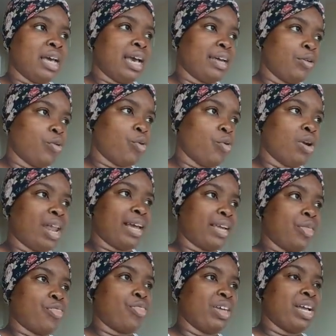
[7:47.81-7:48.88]
and all I
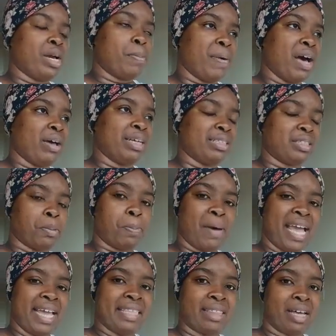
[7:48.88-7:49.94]
can think about is the
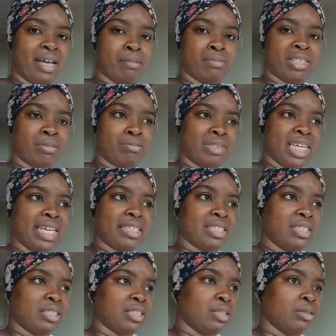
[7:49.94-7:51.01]
pain that I'm
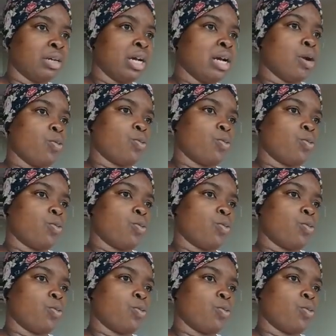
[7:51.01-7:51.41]
subjected to,